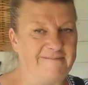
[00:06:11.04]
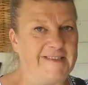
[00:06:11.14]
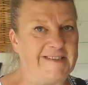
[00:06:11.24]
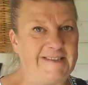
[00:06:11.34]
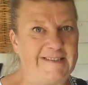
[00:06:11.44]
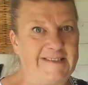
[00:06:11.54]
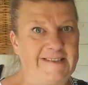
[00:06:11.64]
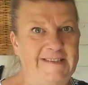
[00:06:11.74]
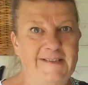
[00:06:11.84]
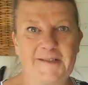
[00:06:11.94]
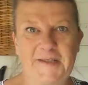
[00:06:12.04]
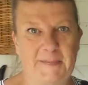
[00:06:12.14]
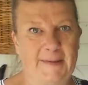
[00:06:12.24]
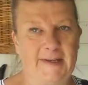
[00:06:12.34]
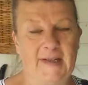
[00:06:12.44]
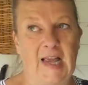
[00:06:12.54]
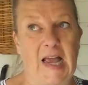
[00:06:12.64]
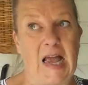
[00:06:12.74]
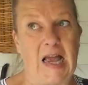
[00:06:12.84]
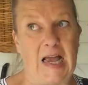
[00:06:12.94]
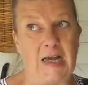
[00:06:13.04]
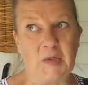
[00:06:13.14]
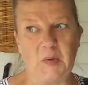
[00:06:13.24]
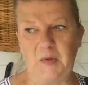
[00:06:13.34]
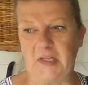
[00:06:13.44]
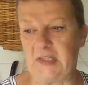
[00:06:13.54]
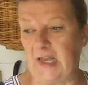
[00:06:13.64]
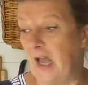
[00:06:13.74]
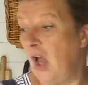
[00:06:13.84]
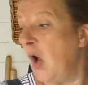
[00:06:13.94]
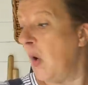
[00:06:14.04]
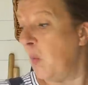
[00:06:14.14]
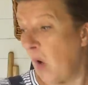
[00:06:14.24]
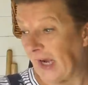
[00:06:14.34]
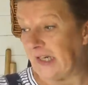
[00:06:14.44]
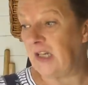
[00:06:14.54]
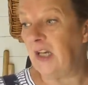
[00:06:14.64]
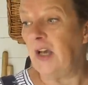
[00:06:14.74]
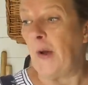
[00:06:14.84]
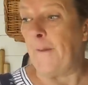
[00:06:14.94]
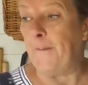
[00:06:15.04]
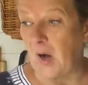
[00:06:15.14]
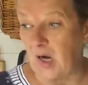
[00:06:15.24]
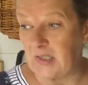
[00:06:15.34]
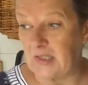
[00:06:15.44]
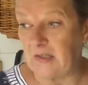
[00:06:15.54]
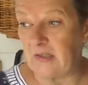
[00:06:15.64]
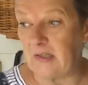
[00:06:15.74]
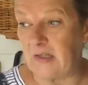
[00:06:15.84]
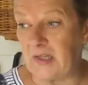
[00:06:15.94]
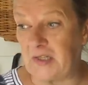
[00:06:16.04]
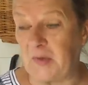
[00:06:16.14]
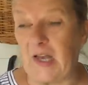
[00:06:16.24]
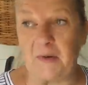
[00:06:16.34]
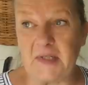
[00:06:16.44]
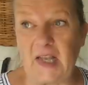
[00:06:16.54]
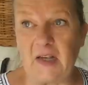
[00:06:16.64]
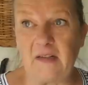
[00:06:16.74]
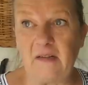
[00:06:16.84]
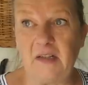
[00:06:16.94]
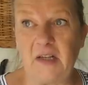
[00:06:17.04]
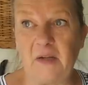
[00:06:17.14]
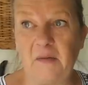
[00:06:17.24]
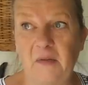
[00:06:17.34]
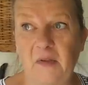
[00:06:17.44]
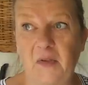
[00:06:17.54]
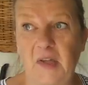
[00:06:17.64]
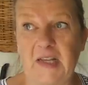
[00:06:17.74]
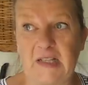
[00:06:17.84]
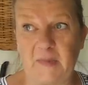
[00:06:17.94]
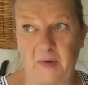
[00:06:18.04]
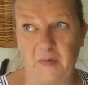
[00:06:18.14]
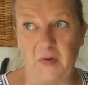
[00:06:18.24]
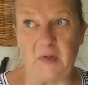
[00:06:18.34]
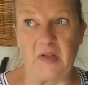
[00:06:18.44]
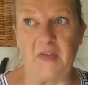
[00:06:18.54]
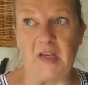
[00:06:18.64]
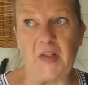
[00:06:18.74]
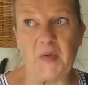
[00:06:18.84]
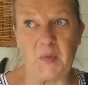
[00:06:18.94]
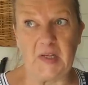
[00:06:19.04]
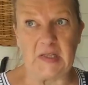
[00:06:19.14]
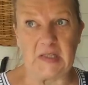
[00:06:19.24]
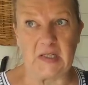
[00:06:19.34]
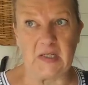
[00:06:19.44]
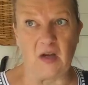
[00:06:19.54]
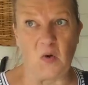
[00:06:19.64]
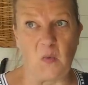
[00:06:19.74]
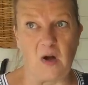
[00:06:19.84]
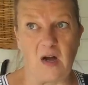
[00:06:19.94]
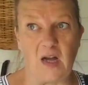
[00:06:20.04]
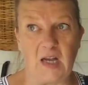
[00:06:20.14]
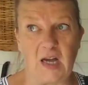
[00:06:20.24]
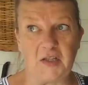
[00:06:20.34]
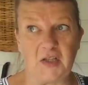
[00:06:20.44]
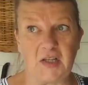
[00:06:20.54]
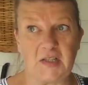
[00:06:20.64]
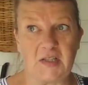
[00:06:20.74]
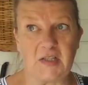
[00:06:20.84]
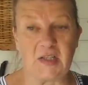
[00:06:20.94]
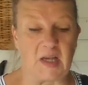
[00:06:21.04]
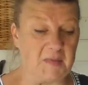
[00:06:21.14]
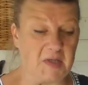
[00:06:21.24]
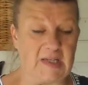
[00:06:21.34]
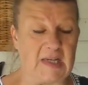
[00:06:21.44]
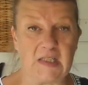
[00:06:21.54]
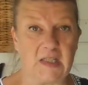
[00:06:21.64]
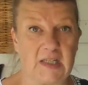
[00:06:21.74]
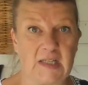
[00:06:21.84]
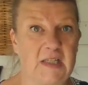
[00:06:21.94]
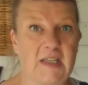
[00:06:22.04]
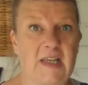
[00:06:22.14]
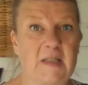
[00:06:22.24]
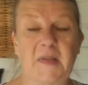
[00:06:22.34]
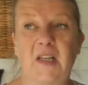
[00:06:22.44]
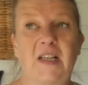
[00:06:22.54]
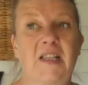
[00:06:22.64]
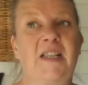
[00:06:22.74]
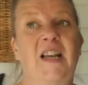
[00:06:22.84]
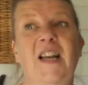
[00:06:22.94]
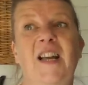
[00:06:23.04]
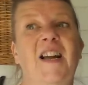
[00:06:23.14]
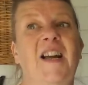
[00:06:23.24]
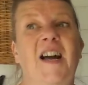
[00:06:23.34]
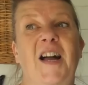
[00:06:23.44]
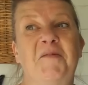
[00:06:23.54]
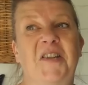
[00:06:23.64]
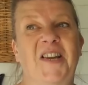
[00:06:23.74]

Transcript: yeah, it ain't gone to plan at all this year. Right, but, so yeah, I was saying, you know, that it's my food. And the other reason why I just, I'm going to get stuck in today is because I'm